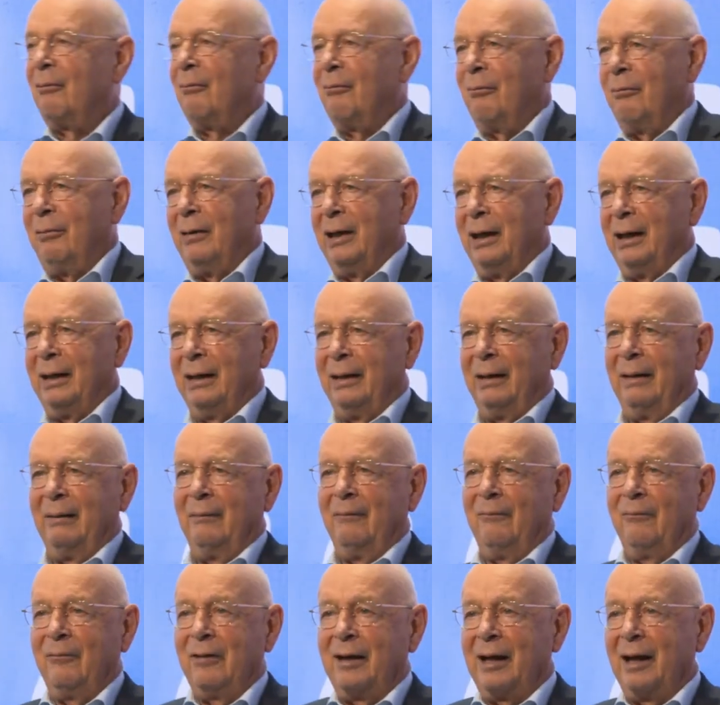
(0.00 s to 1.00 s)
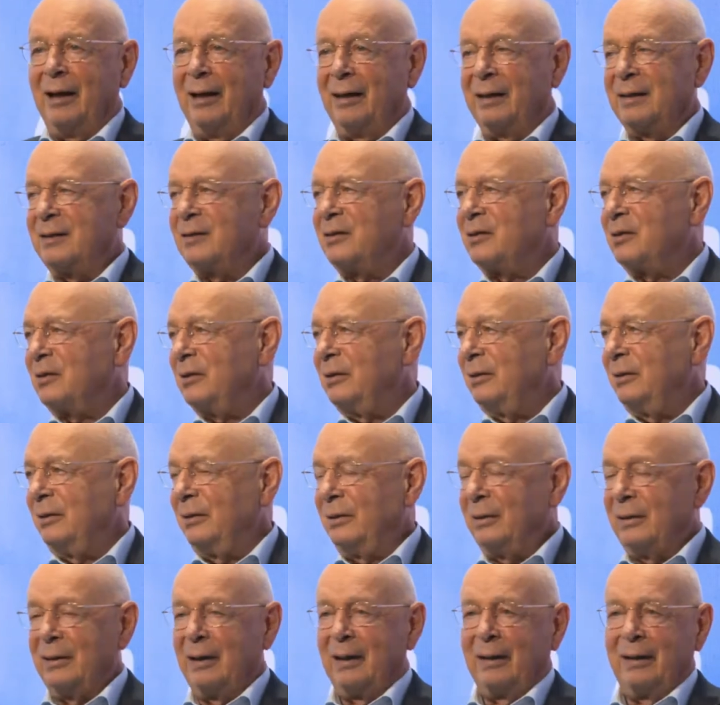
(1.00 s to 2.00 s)
when we are at
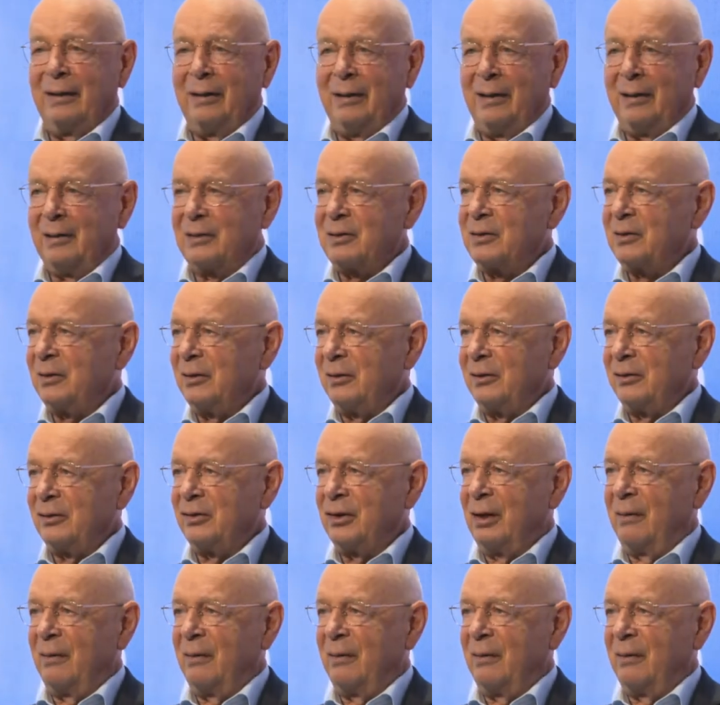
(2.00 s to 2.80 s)
the, let's say,